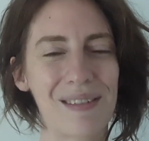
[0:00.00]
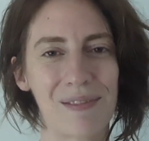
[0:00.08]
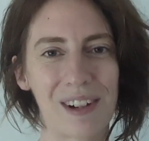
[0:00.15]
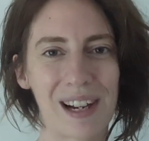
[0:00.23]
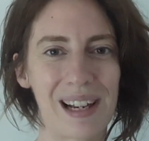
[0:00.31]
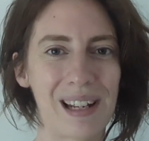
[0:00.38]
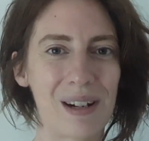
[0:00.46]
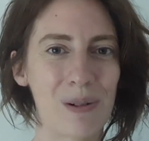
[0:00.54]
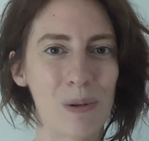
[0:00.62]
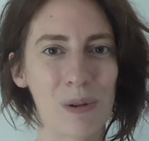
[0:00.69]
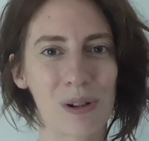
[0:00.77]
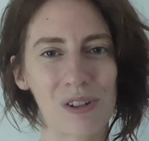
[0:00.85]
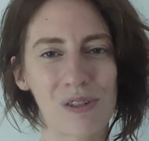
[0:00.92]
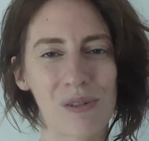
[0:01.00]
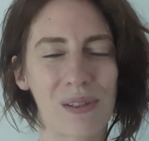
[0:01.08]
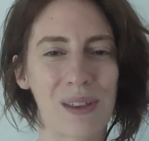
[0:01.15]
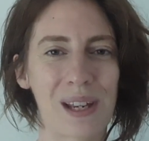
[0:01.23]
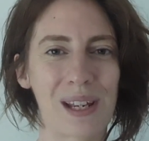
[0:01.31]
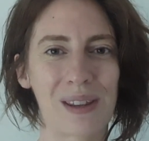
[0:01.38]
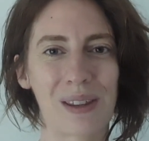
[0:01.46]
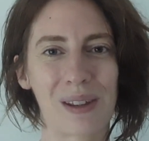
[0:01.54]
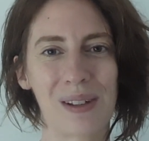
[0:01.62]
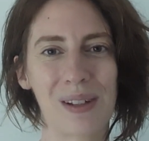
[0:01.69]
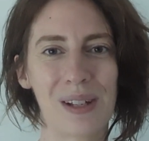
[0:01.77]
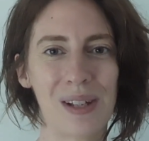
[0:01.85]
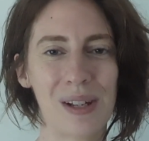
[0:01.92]
violin orchestra thing
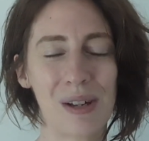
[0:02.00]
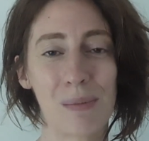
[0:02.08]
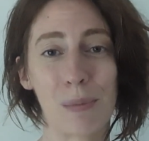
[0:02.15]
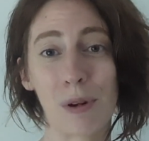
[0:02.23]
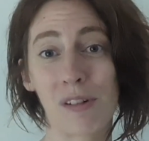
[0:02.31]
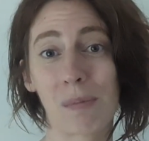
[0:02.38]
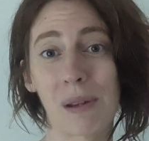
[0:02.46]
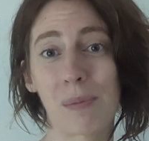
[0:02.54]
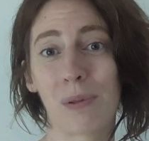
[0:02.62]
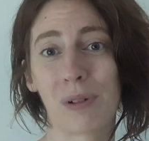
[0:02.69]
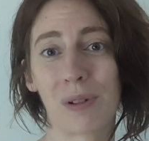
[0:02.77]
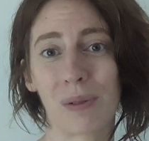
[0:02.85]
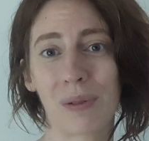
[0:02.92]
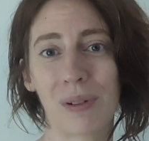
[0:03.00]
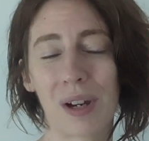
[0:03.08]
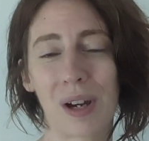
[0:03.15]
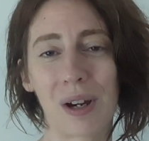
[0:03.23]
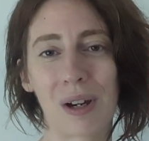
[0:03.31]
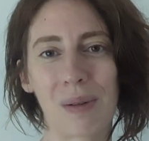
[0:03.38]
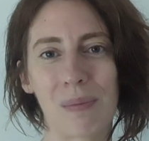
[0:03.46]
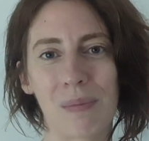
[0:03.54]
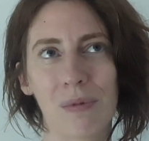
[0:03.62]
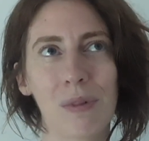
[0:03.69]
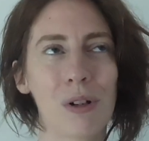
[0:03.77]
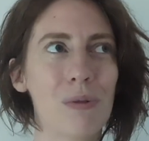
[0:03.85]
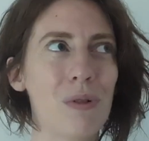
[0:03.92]
that most people do.
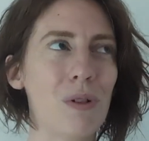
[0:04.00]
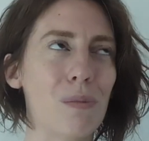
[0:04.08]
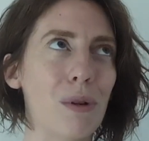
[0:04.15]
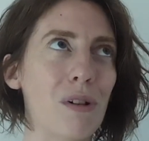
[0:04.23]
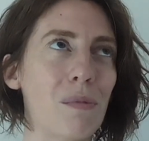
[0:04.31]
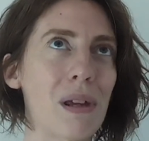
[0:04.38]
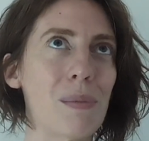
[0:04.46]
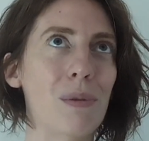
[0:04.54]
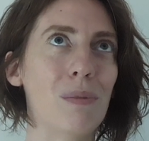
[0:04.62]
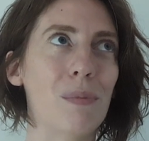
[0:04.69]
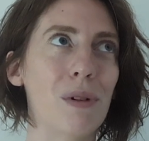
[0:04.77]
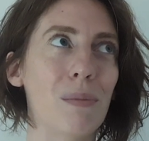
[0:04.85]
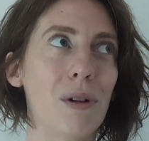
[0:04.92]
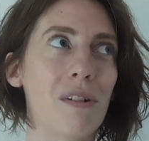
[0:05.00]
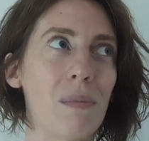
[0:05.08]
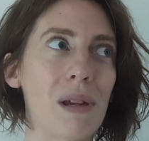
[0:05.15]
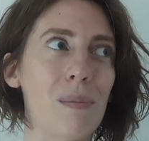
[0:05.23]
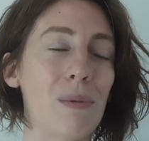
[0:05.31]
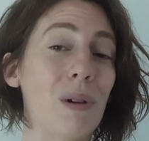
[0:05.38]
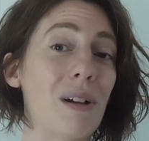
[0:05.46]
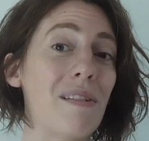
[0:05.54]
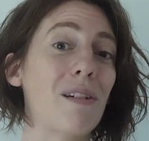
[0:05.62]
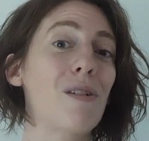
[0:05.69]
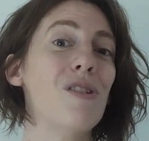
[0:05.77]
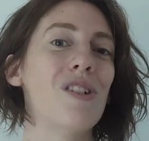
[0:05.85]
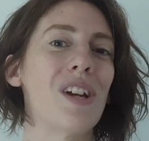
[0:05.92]
Well, not most people, but most people
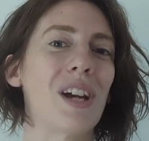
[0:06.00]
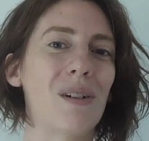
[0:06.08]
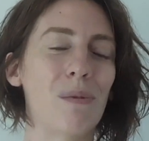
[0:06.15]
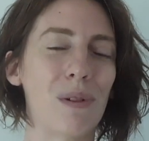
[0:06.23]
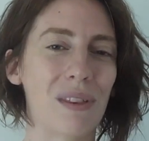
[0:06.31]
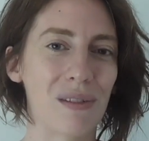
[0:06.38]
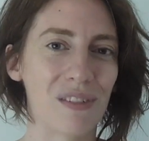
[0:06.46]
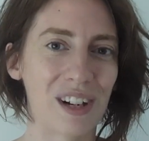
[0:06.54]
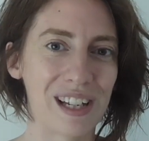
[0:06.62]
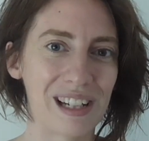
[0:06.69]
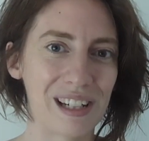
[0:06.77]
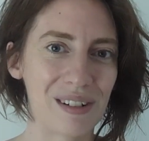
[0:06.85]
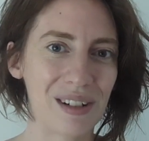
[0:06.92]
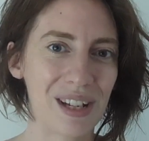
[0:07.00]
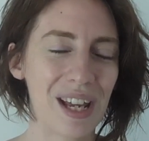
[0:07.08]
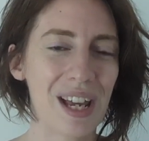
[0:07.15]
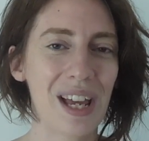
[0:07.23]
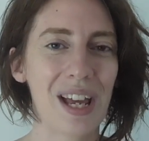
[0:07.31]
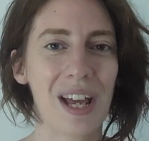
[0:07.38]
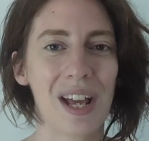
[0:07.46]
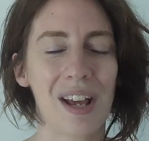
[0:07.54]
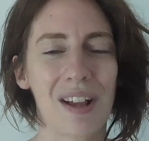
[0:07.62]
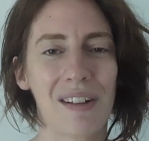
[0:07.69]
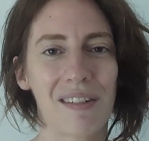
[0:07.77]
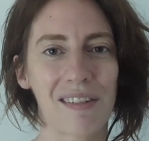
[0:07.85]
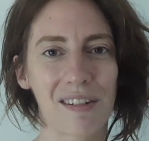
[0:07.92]
associate with the violin.
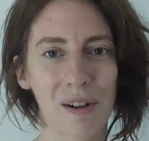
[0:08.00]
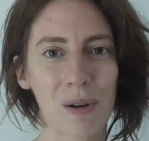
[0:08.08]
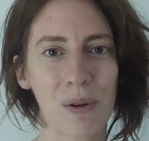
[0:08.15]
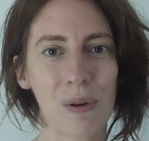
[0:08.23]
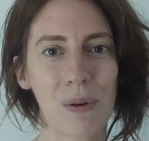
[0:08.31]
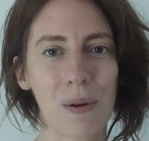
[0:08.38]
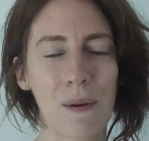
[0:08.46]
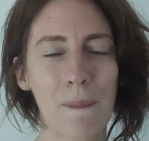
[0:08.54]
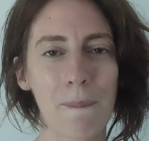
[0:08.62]
So